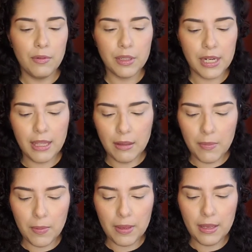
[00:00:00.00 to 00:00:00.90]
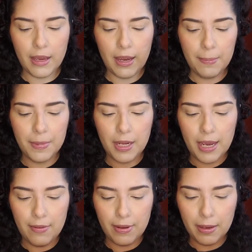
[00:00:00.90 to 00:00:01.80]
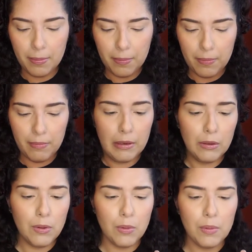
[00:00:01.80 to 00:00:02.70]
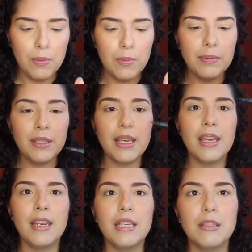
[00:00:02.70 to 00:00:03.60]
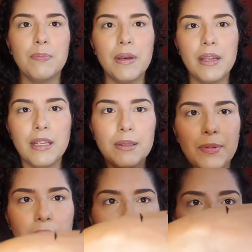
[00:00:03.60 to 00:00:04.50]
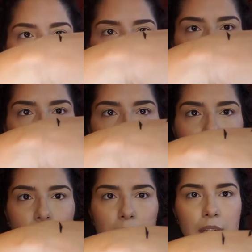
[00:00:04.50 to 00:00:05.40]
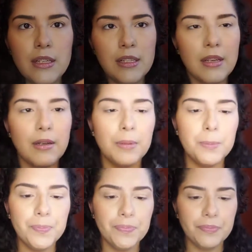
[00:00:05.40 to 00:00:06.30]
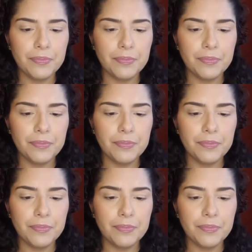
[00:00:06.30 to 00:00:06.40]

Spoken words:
which at the moment I'm not having. Ooh, see, it is bleeding right here. So